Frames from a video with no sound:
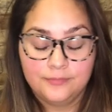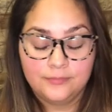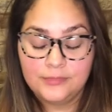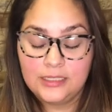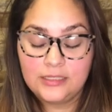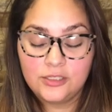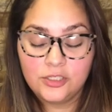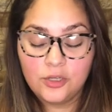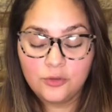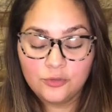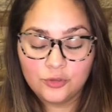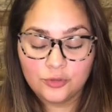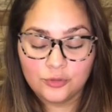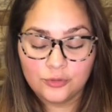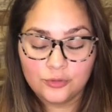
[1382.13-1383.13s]
It's so
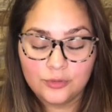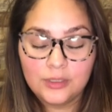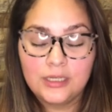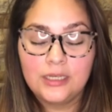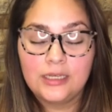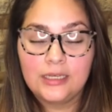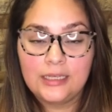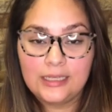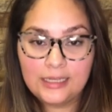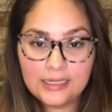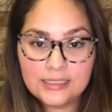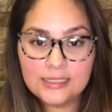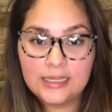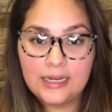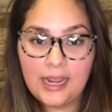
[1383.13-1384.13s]
true. It
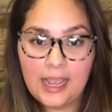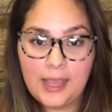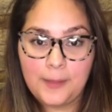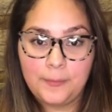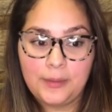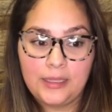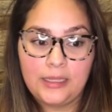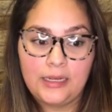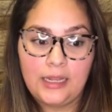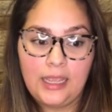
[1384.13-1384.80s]
is gonna happen,